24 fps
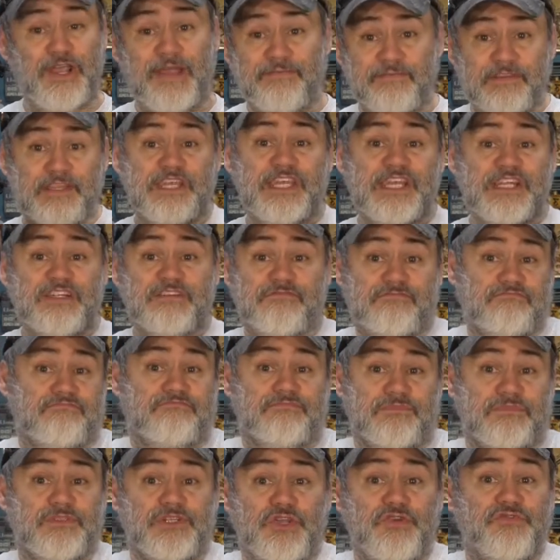You have to get
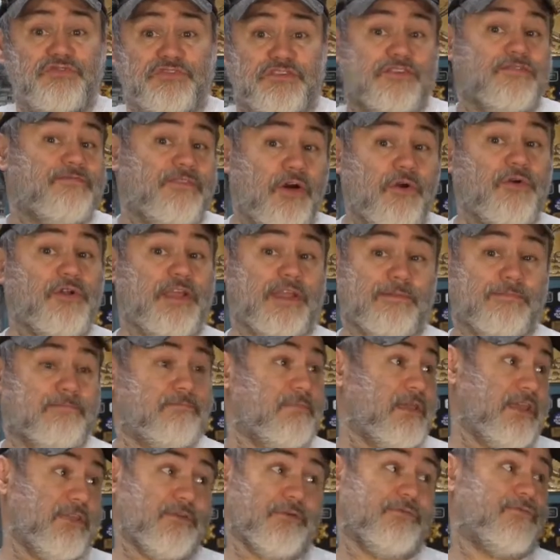used to
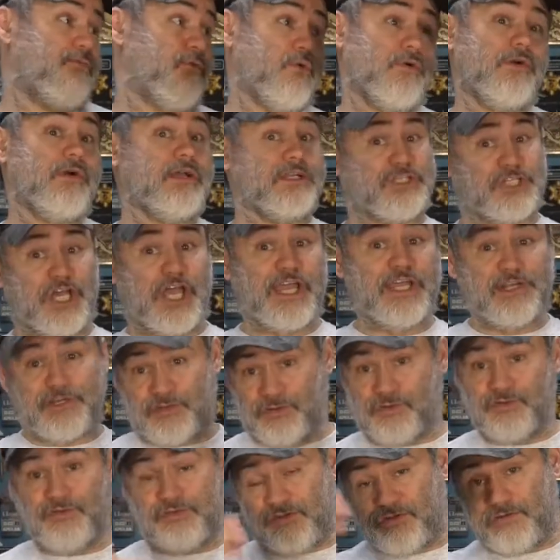voting either for a giant
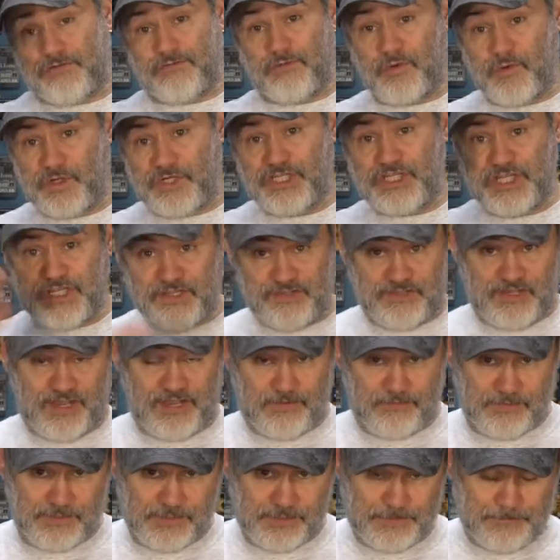douche or a shit
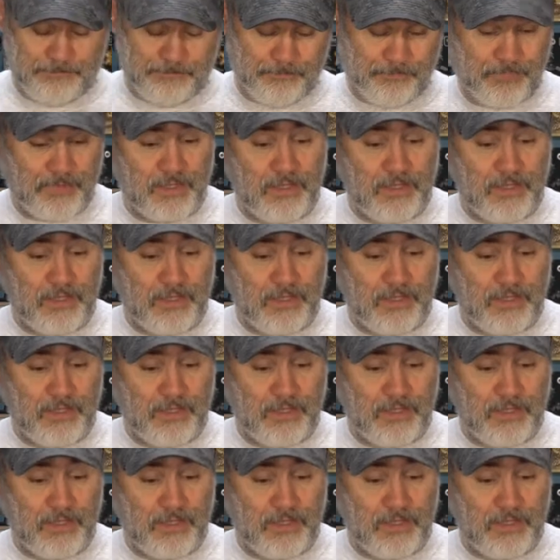sandwich.